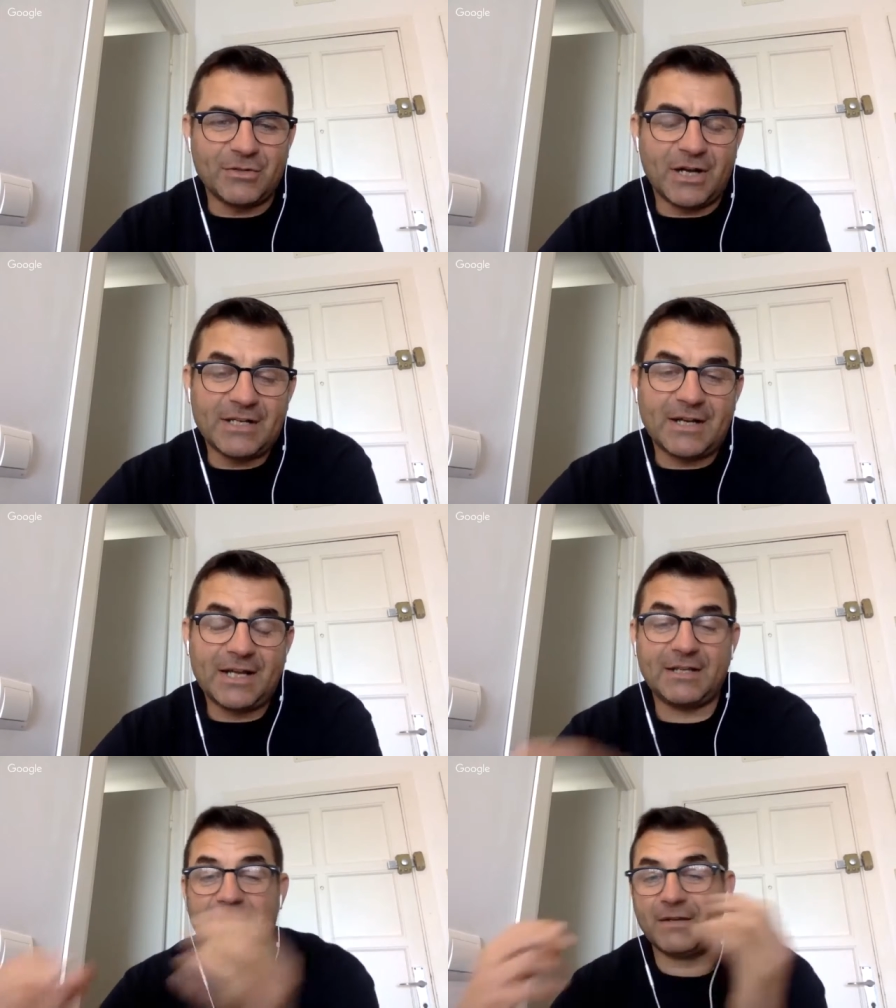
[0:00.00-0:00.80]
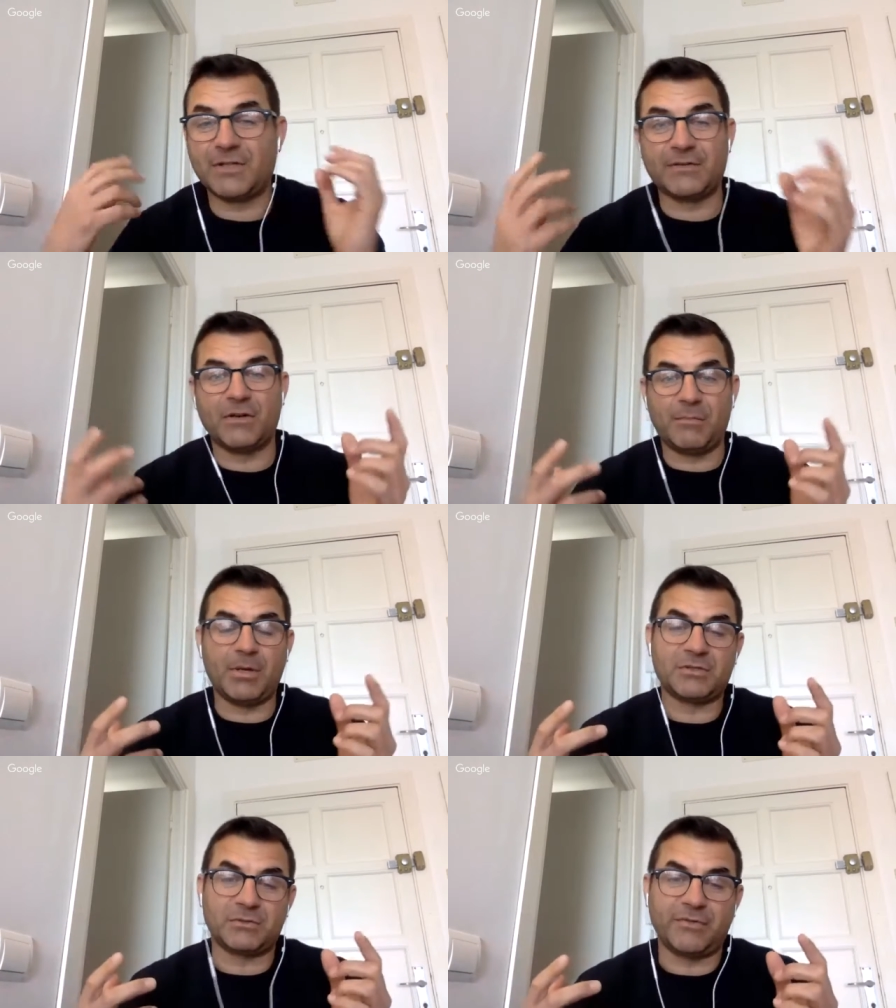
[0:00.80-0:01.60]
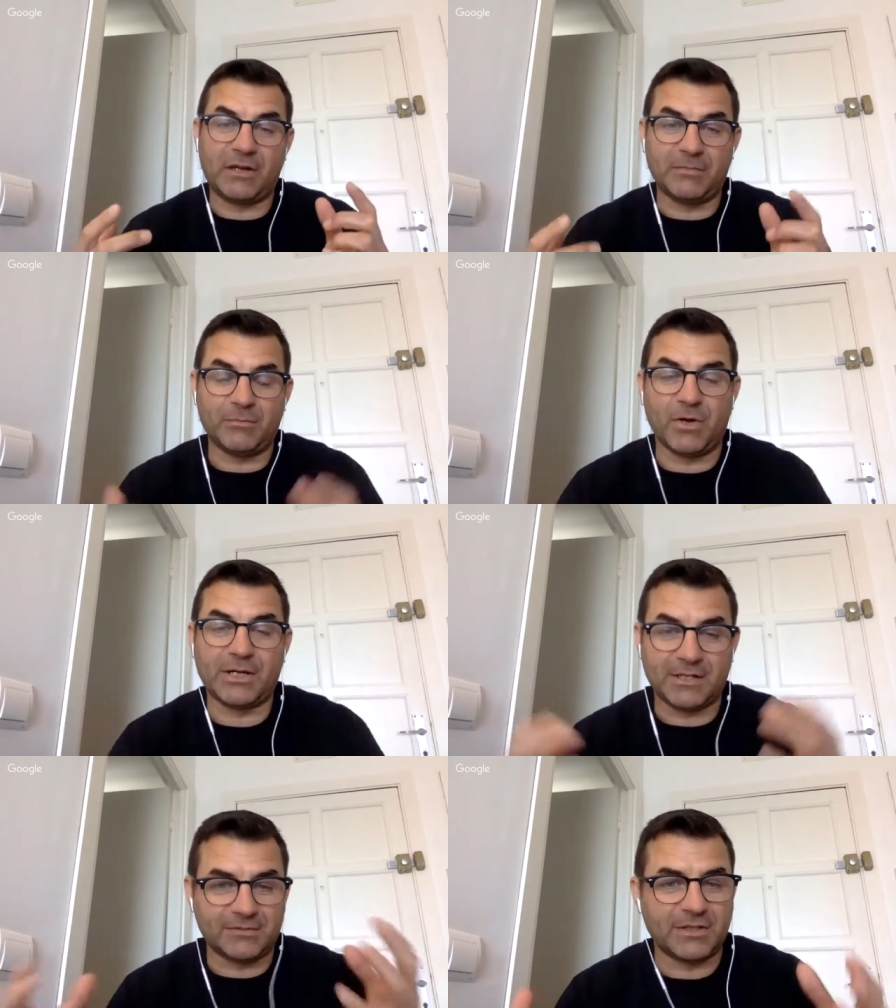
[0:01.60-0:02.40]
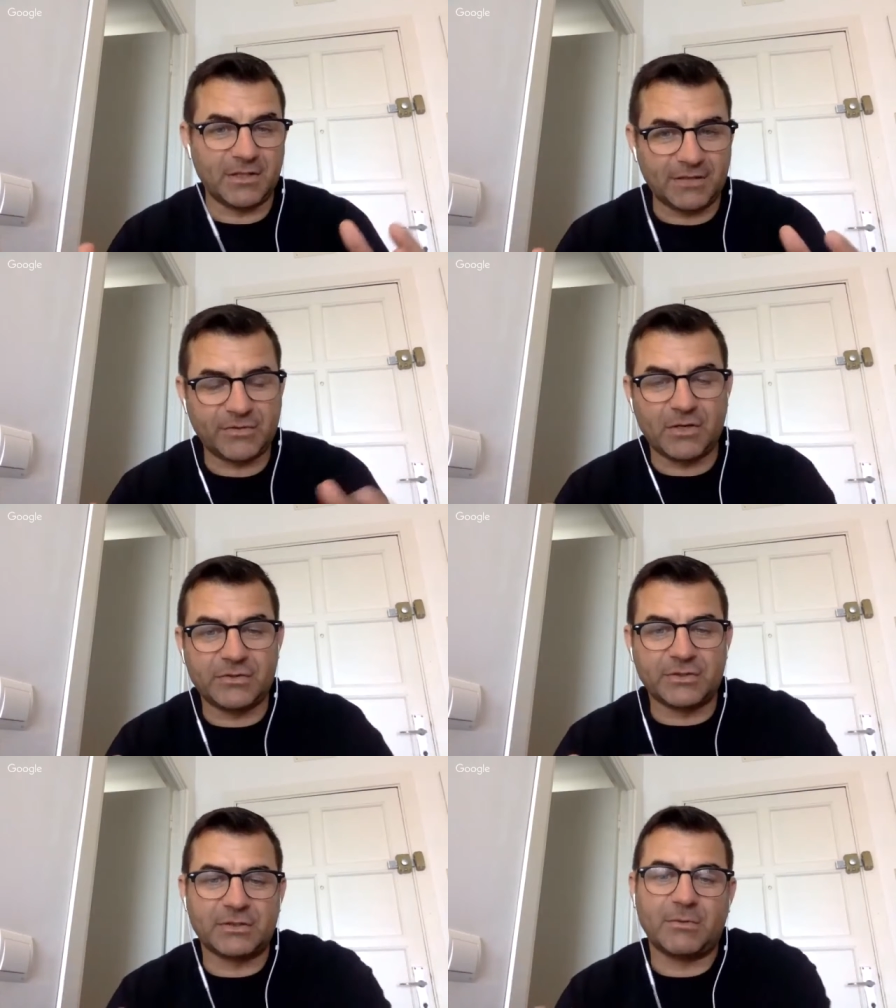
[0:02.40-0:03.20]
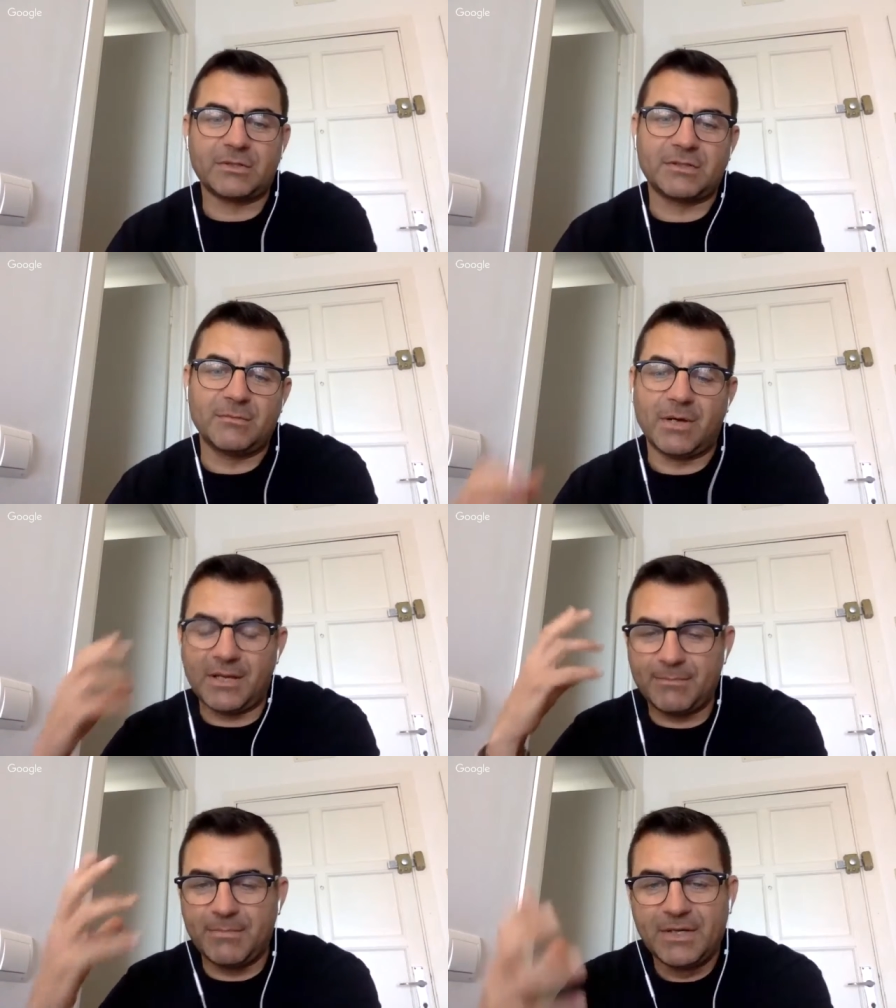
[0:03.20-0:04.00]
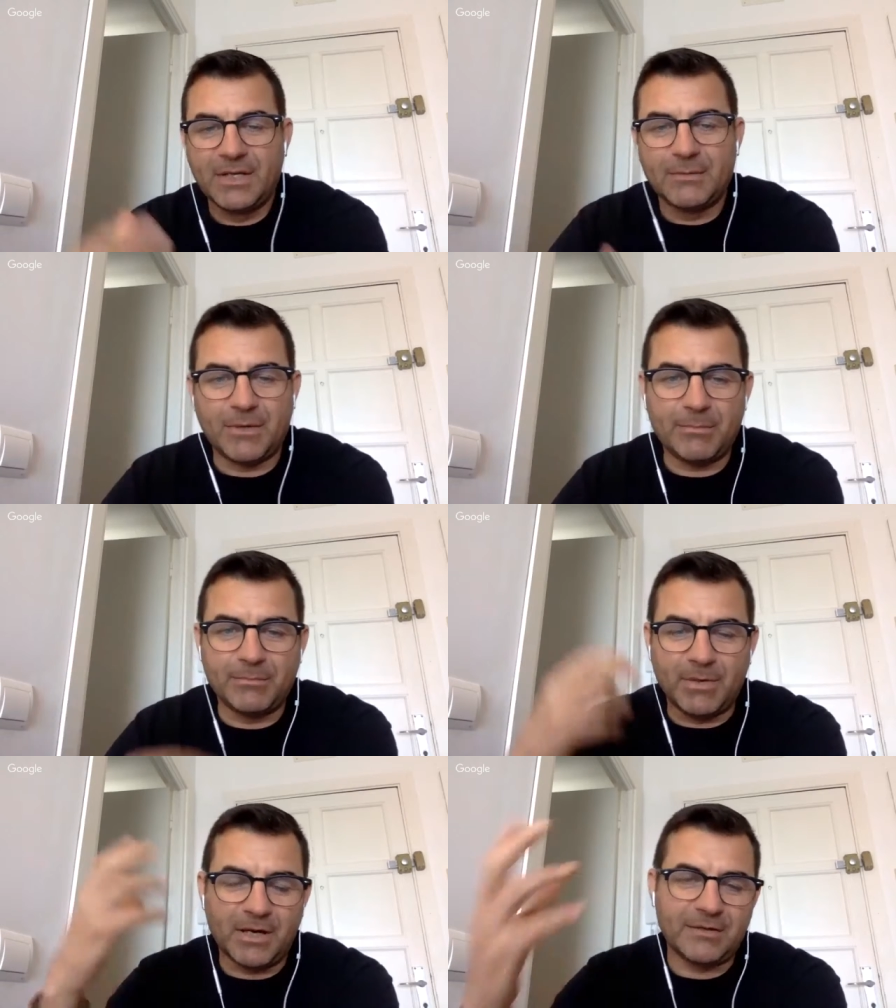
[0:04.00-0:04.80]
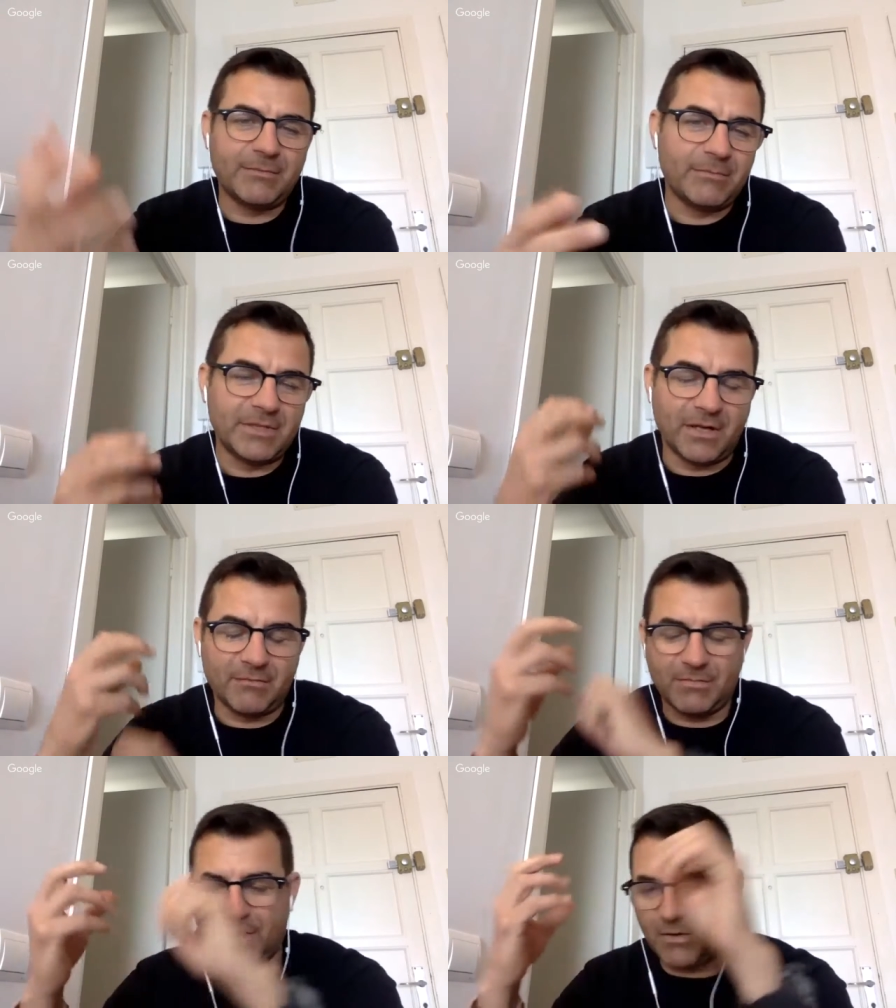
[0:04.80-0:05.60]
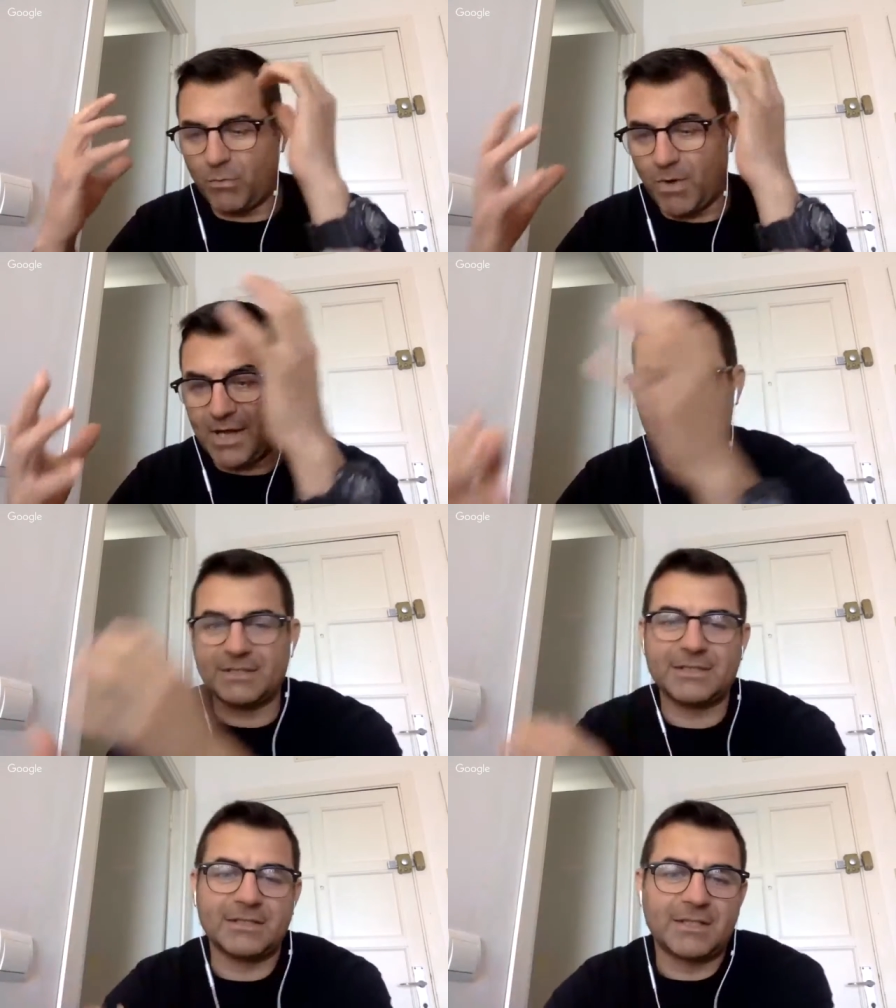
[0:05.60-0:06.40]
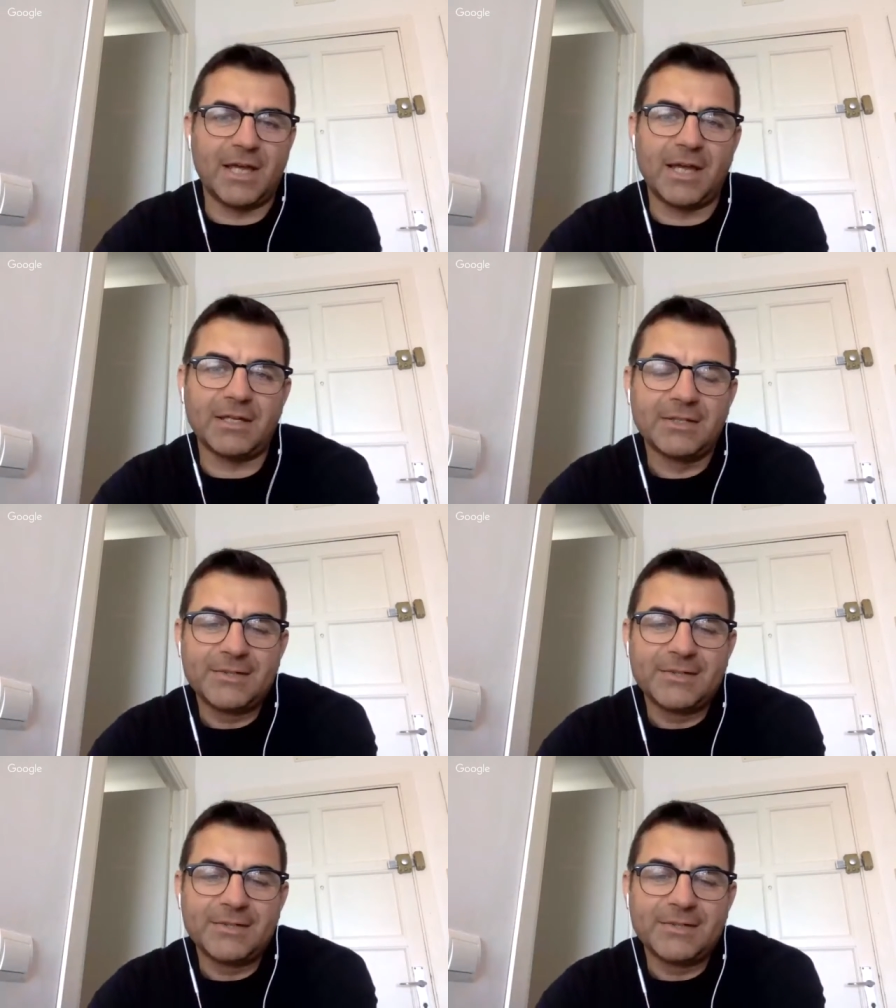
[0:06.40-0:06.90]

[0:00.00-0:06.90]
I, I, had. I've done a lot of personal development work, and I've done life coaching as well. So my, my, my, you know, my awareness is there,